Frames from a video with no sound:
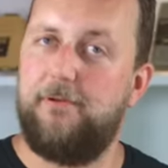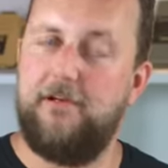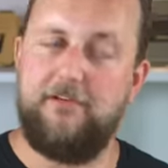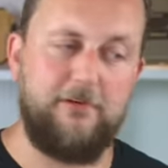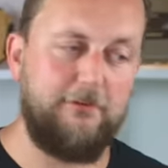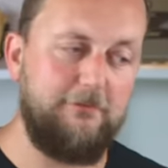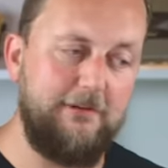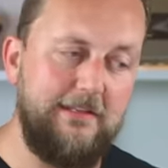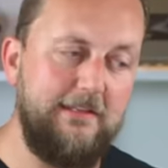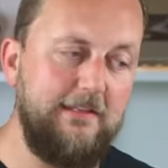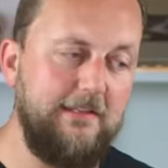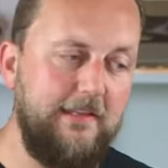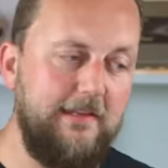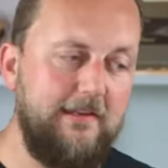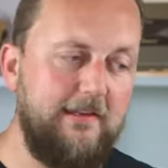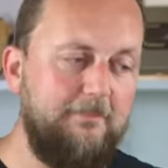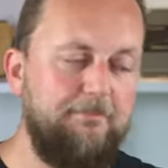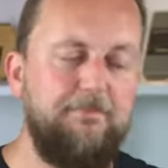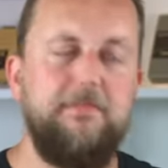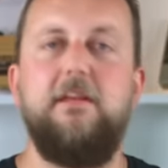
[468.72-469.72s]
pressure
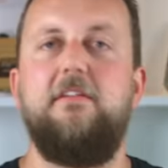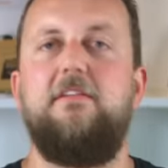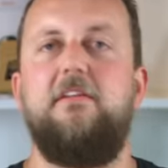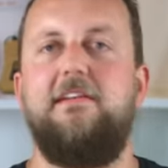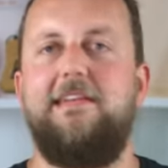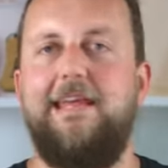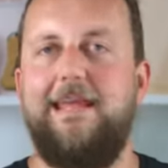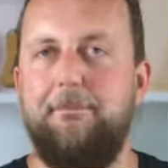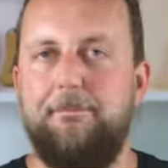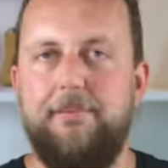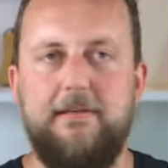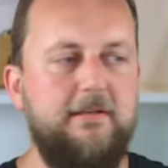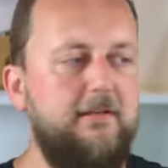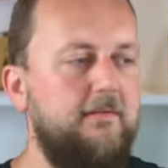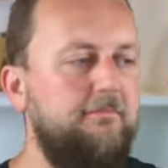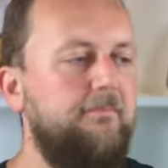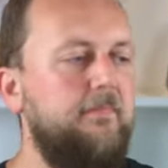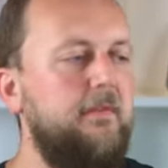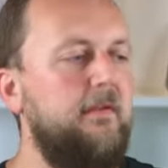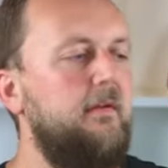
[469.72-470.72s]
regulator. It's a
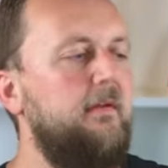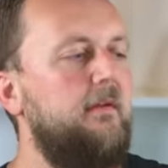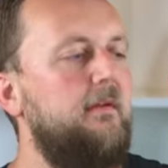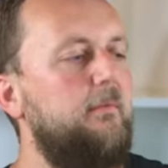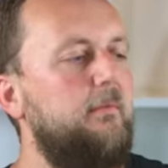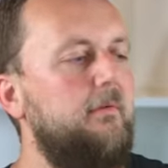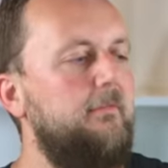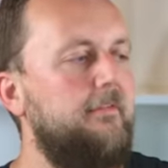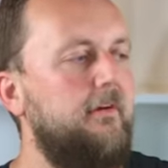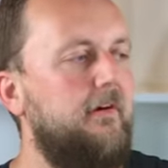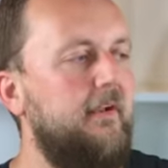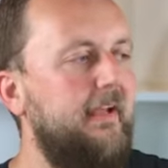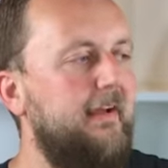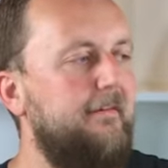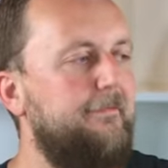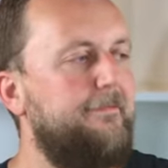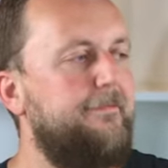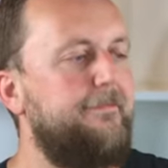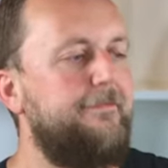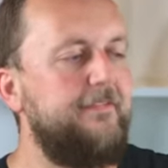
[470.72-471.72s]
dampener. We've got
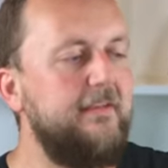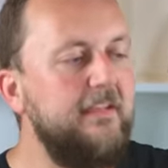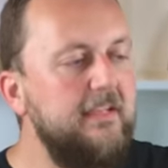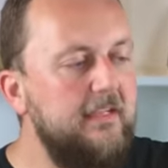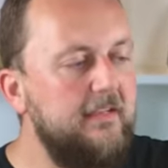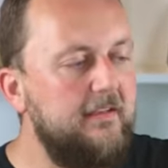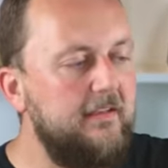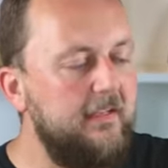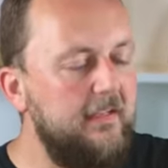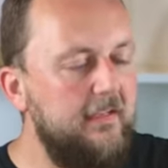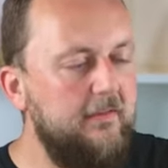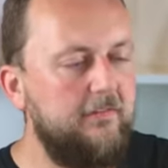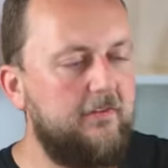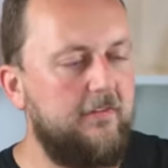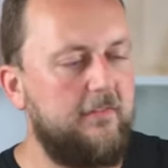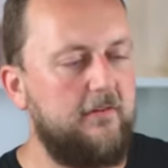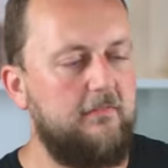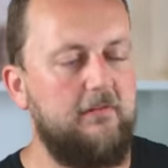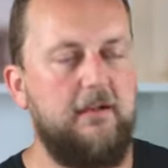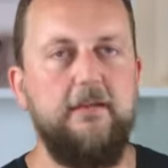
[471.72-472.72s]
our feed
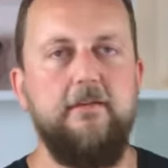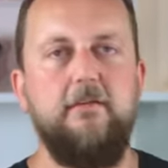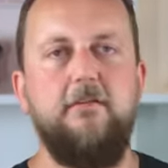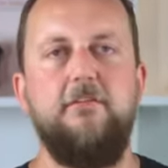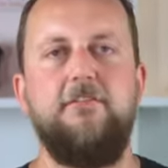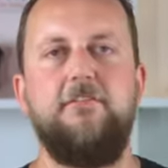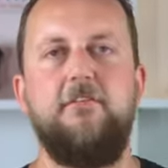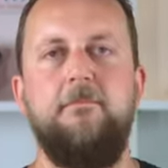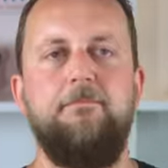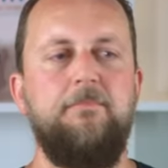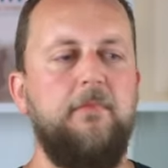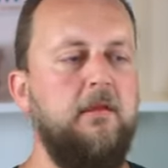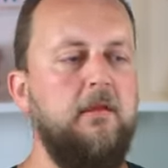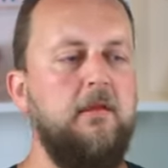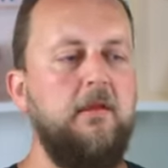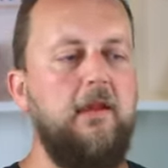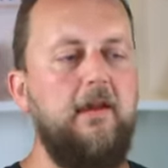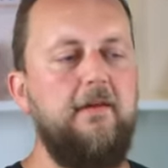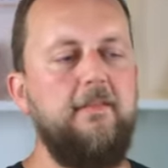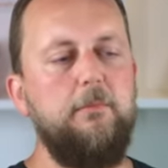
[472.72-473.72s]
into the rails,
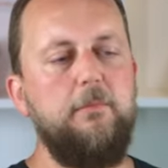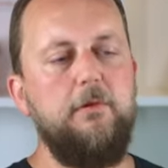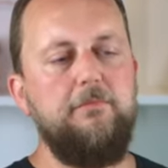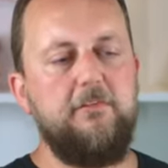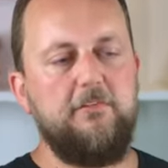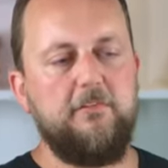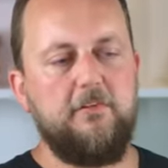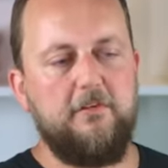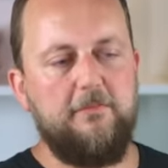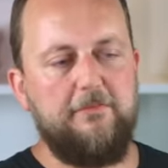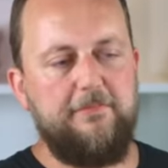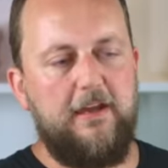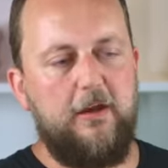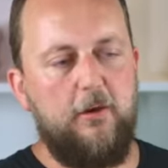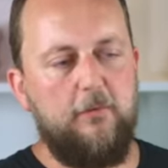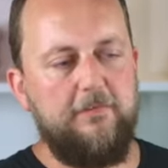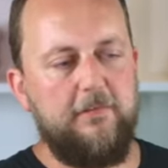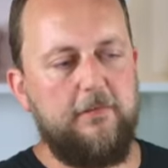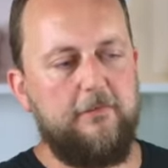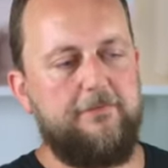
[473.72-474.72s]
and then we've just got a
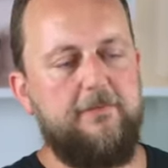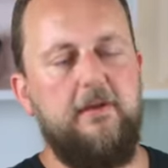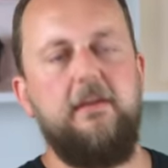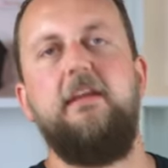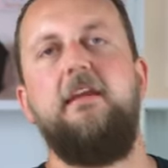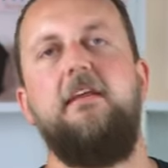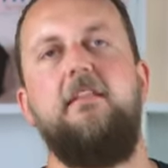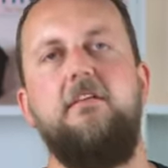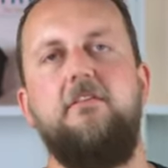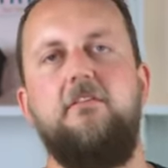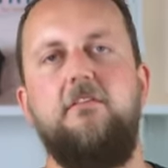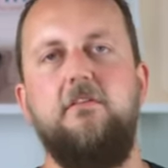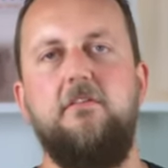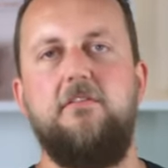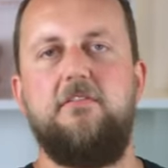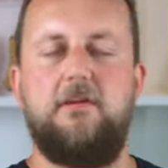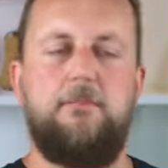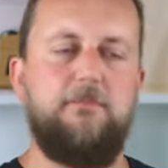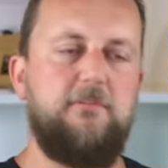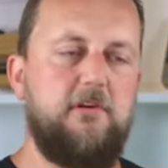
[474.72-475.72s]
valve at the front here that's
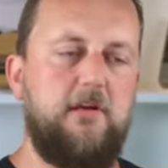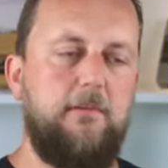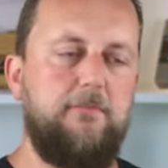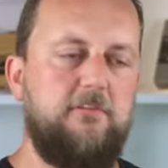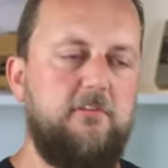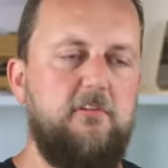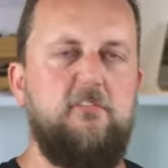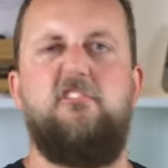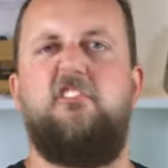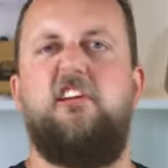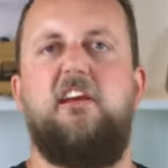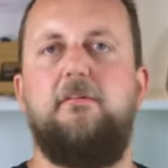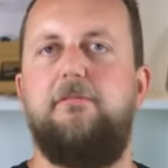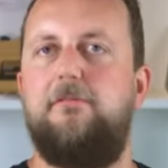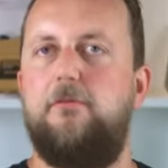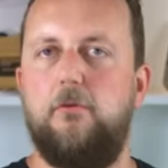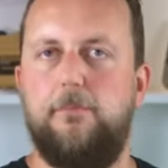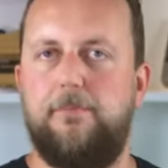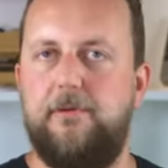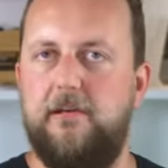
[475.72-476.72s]
used sometimes to check fuel